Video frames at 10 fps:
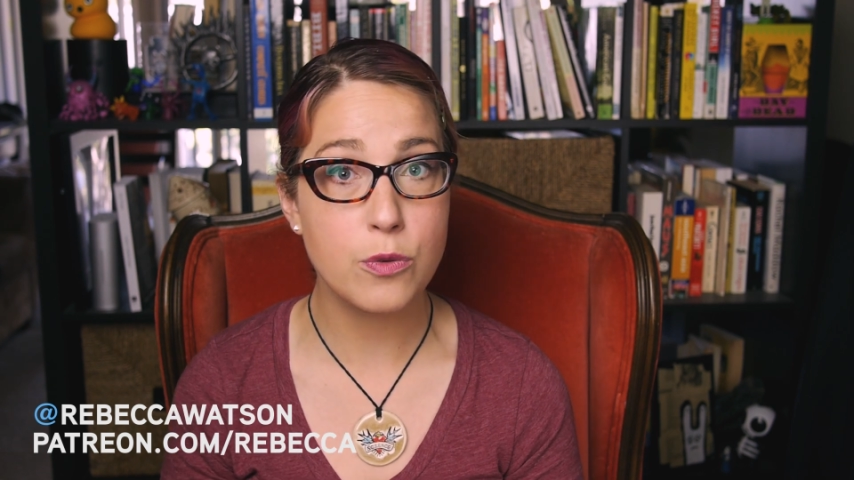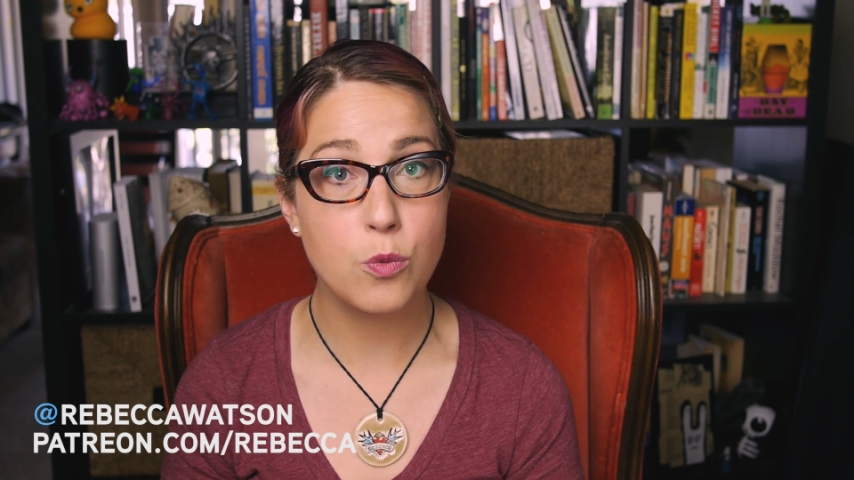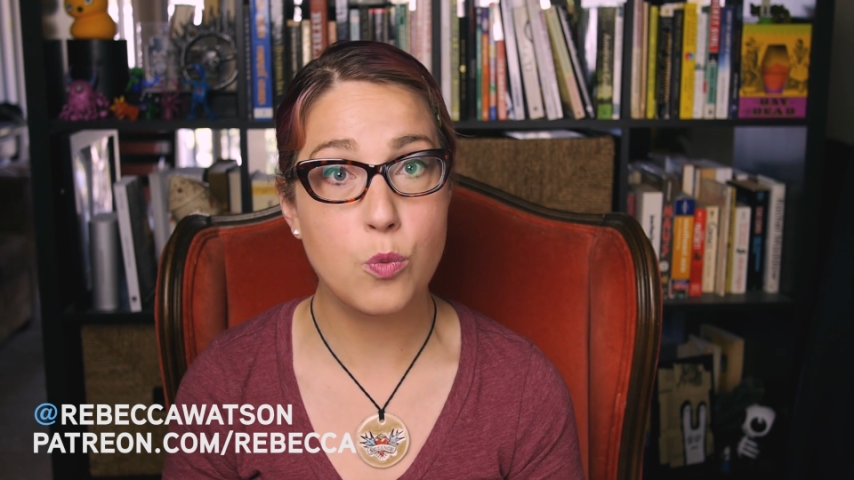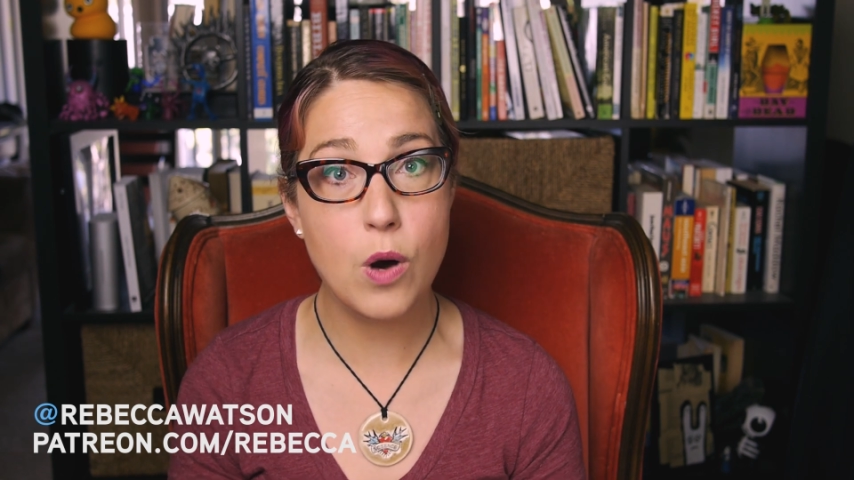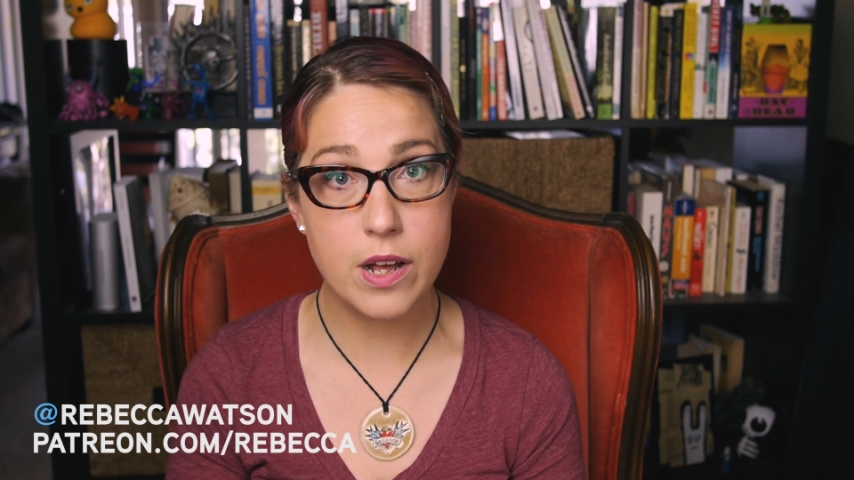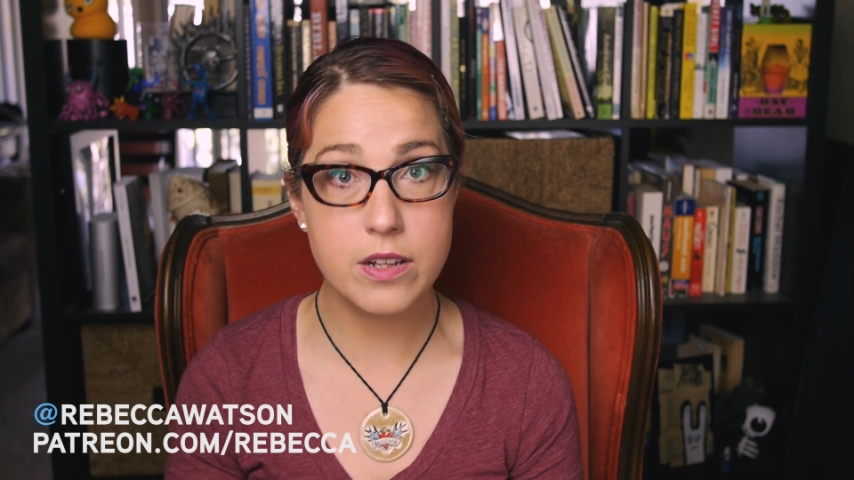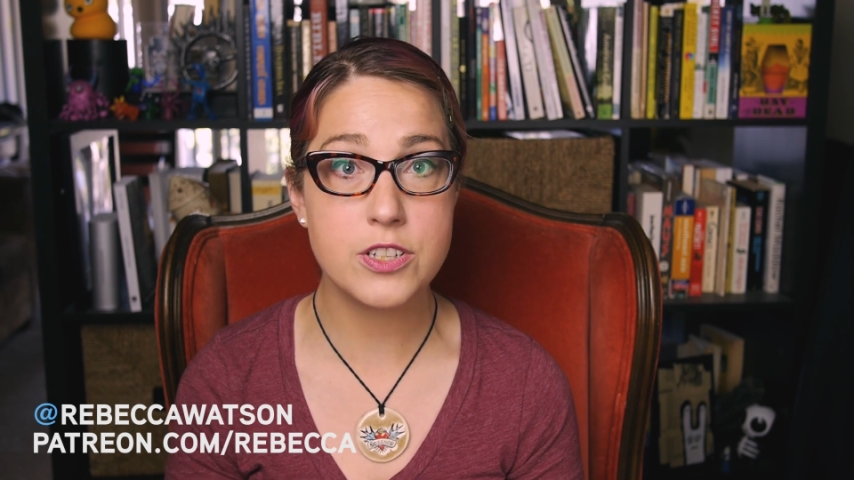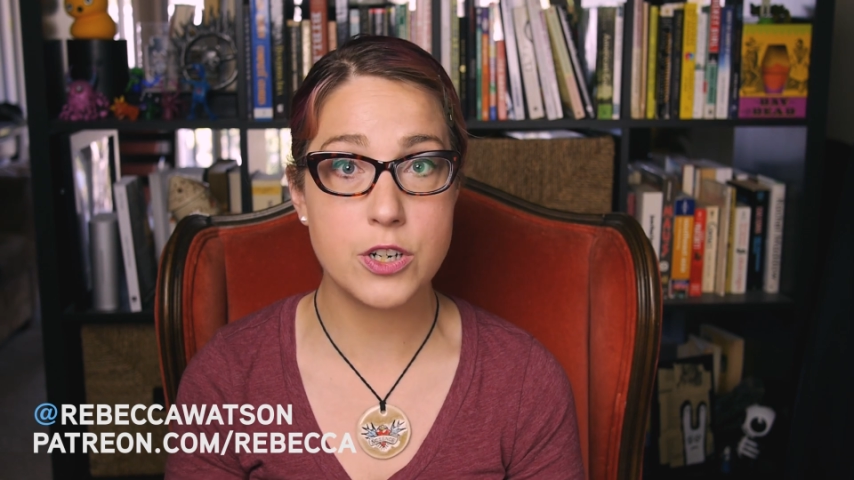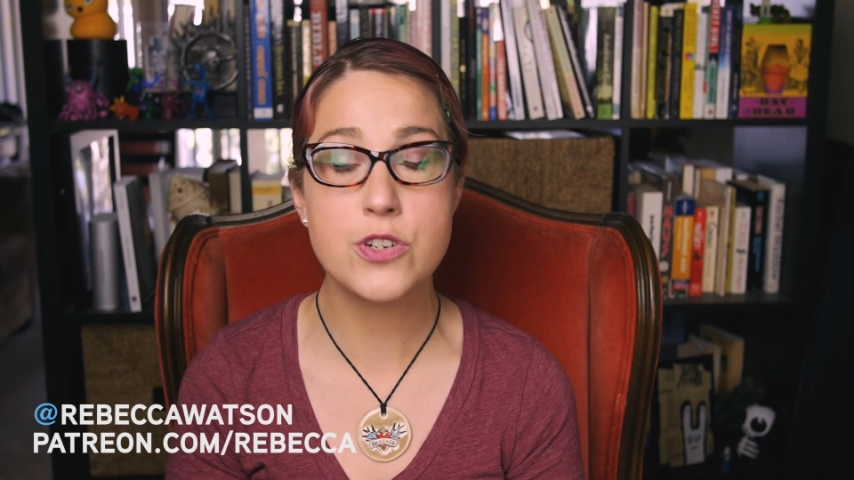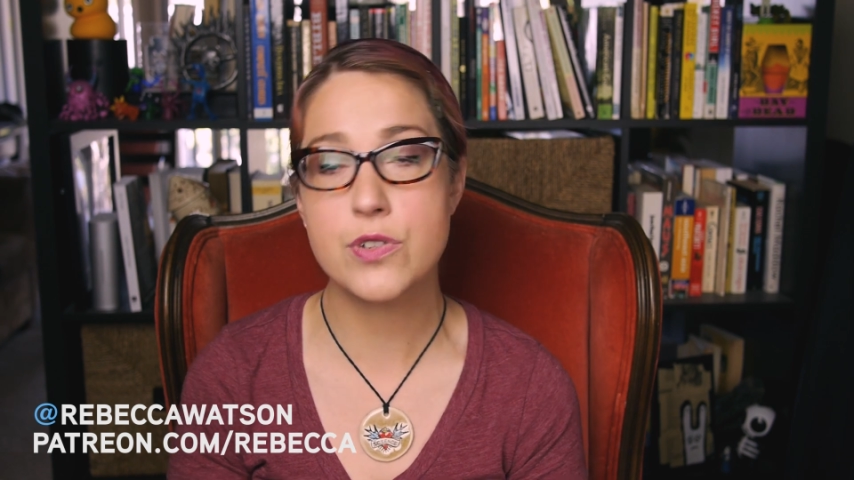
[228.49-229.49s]
what
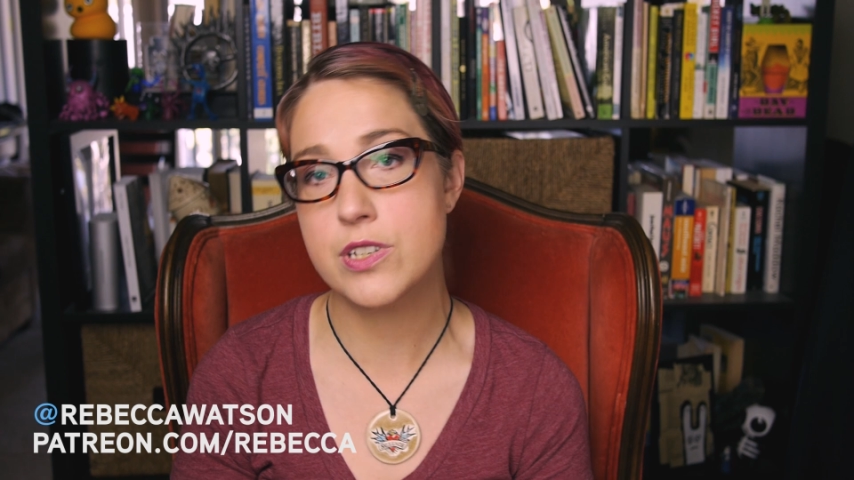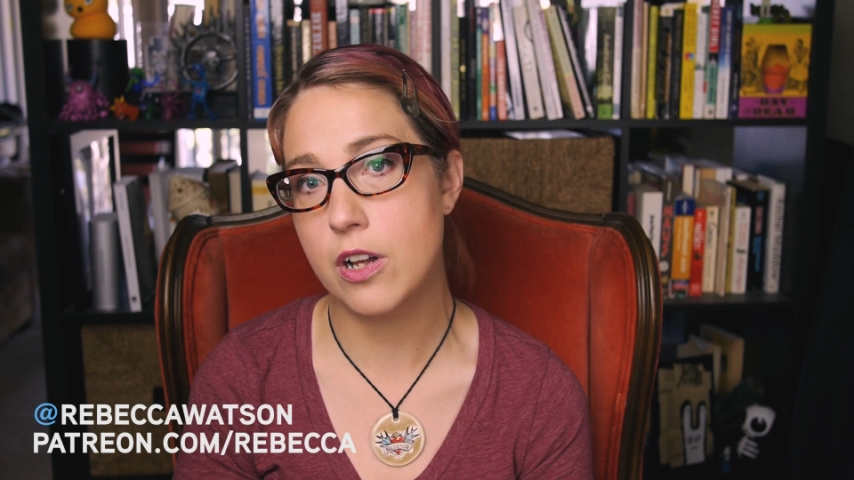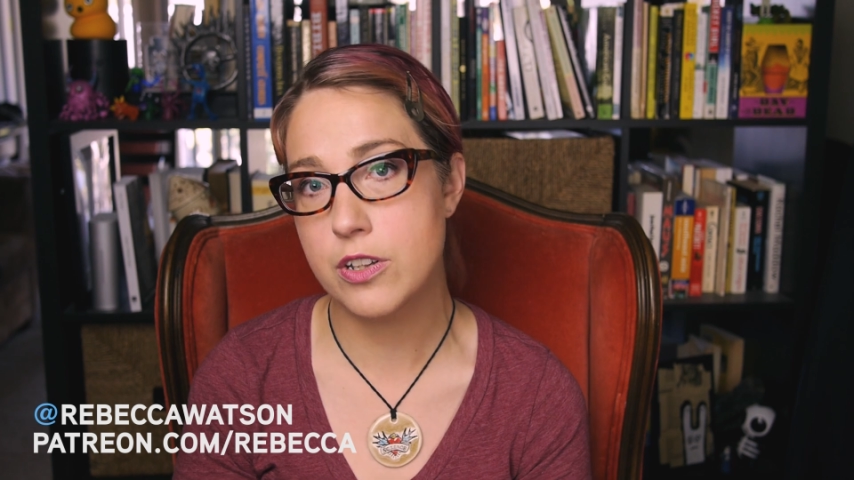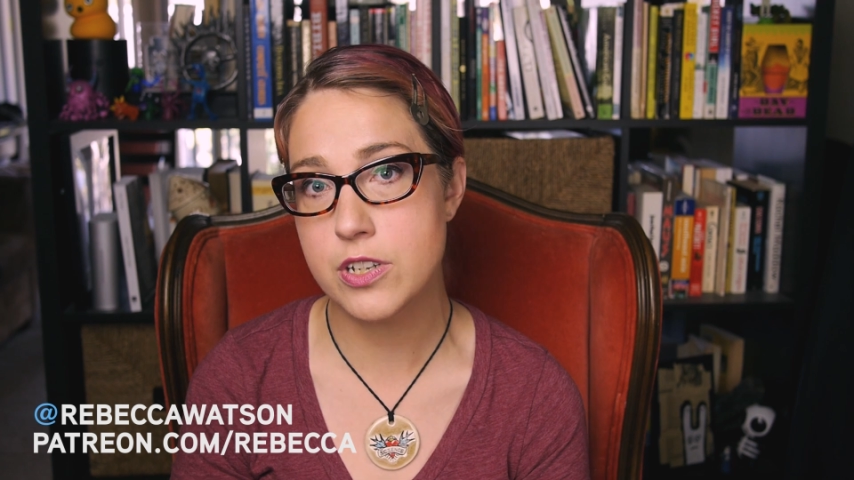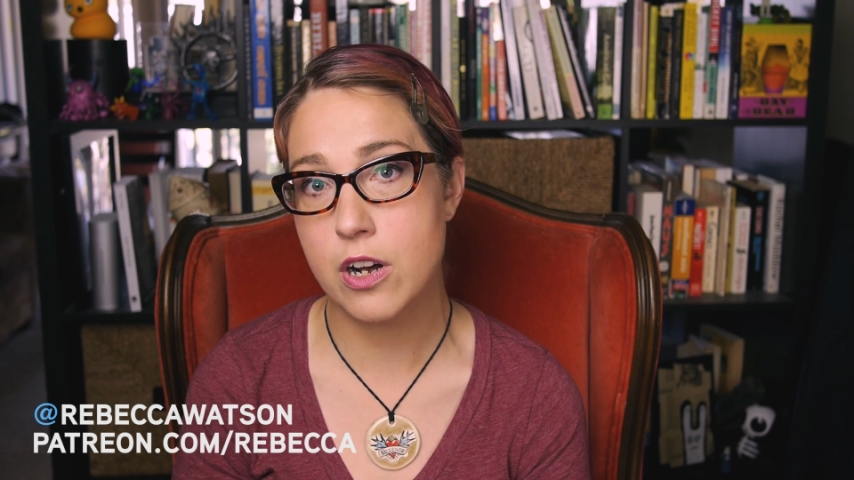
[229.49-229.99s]
search results